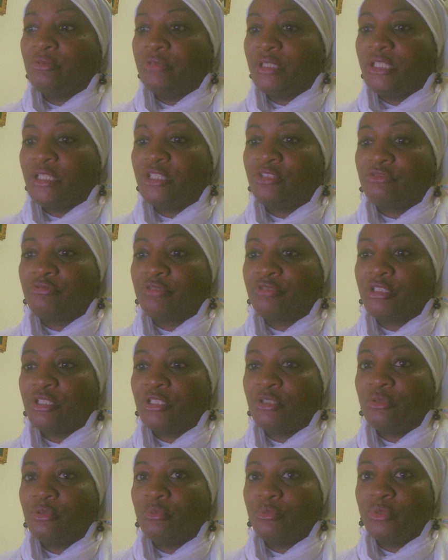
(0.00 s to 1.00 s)

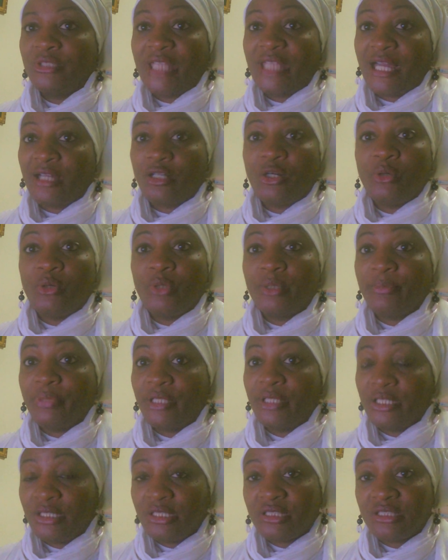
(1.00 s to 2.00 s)
Israel will not go
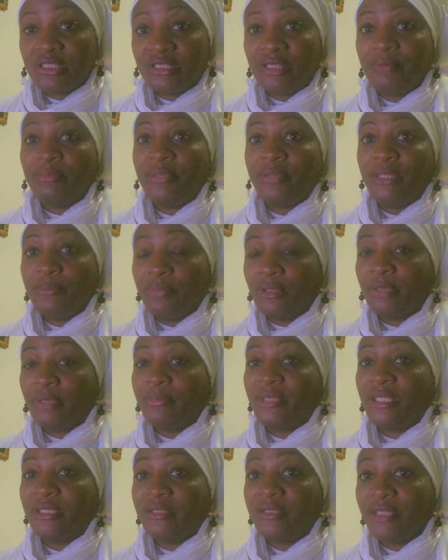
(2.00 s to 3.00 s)
unpunished, and people are
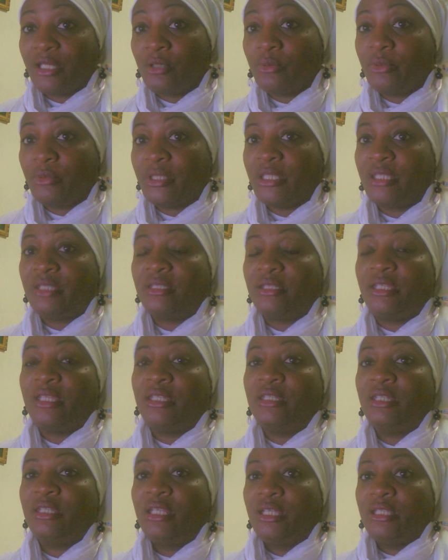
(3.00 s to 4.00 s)
being dealt with,
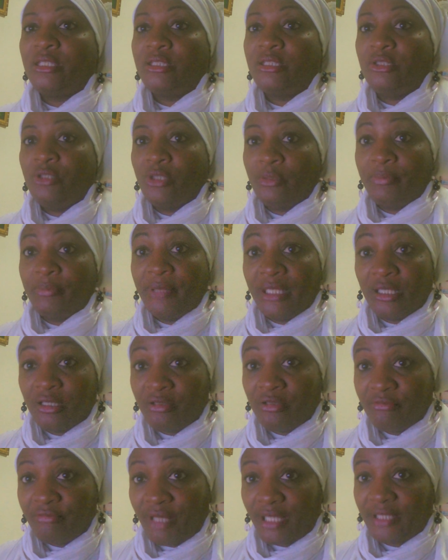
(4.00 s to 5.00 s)
and being
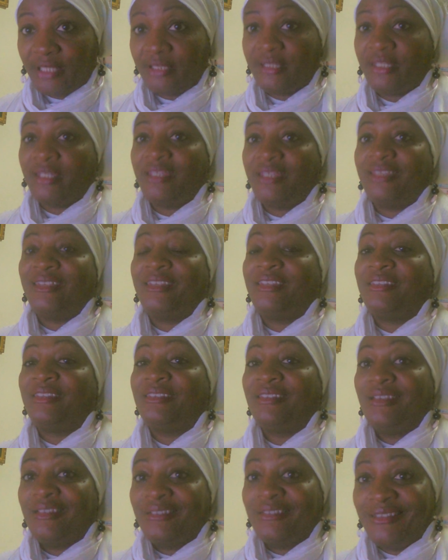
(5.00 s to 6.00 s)
corrected, and
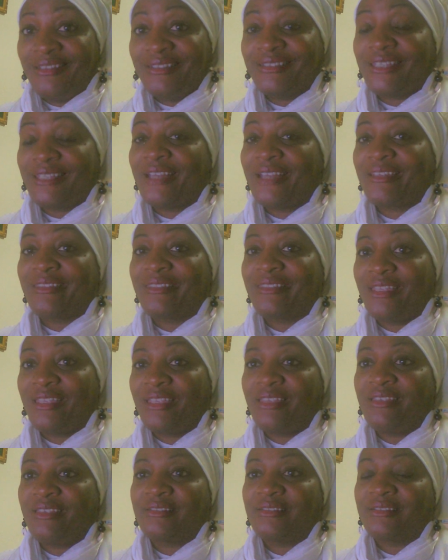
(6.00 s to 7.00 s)
these kind of
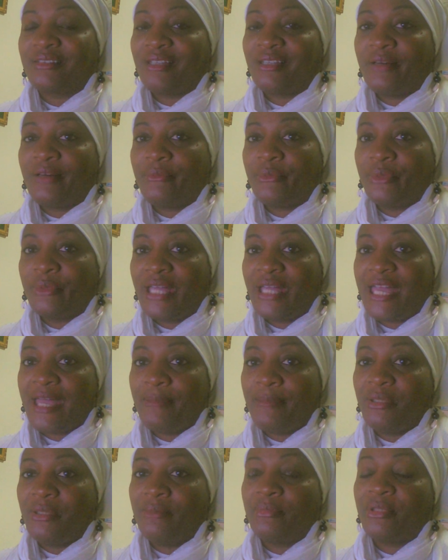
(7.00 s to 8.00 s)
things will
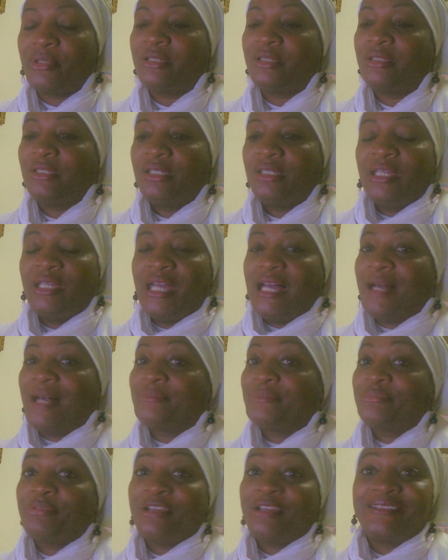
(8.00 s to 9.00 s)
happen. But I'm
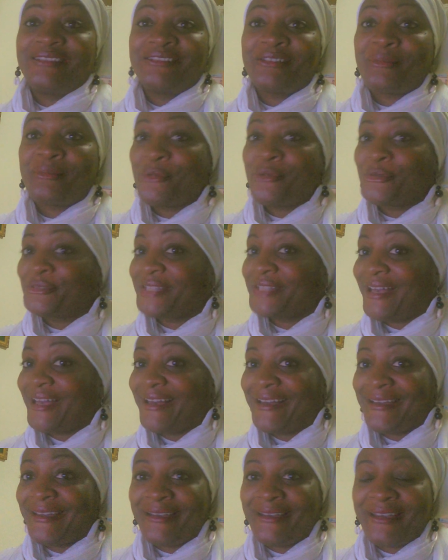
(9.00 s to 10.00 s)
praising the Most
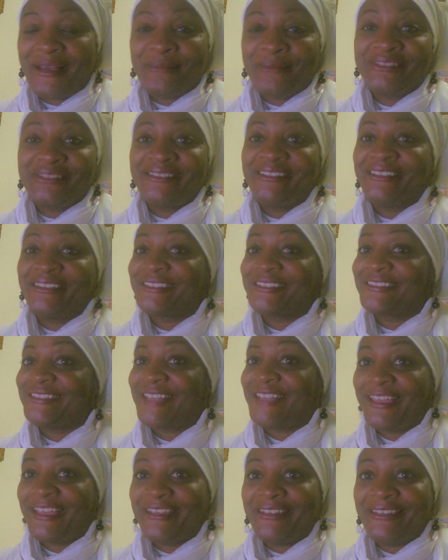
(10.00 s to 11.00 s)
High. I'm still
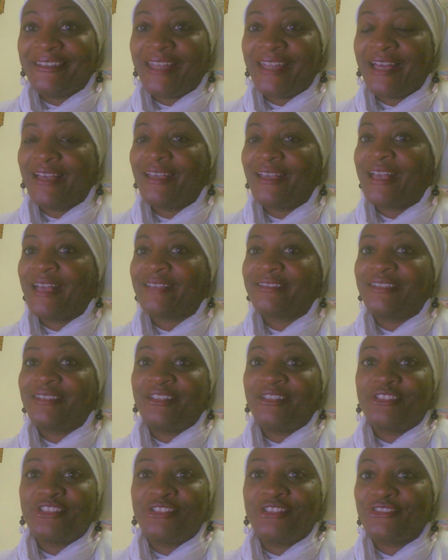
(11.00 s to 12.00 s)
excited. I see
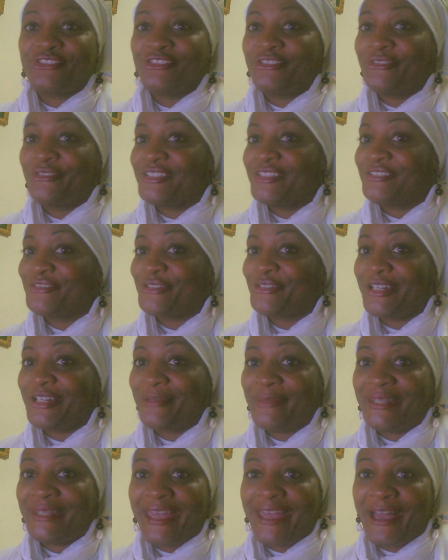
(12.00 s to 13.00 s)
the children of Israel
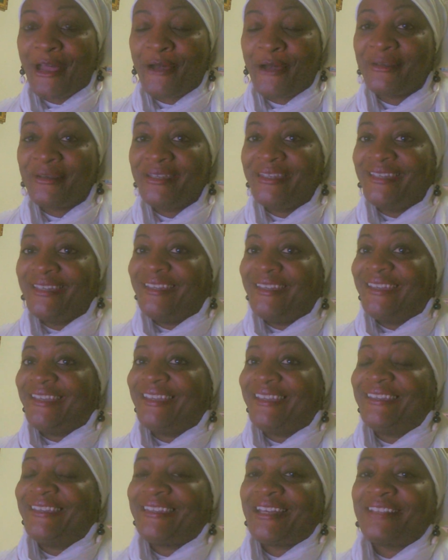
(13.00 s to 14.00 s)
coming out,
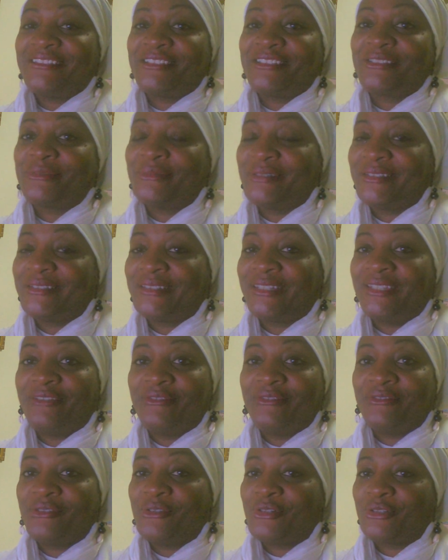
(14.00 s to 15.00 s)
and I just want to give
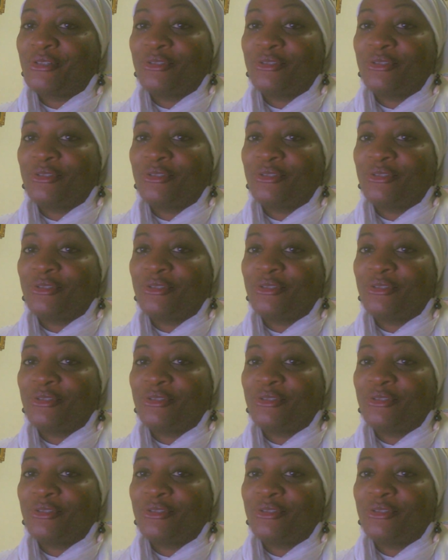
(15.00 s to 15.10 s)
all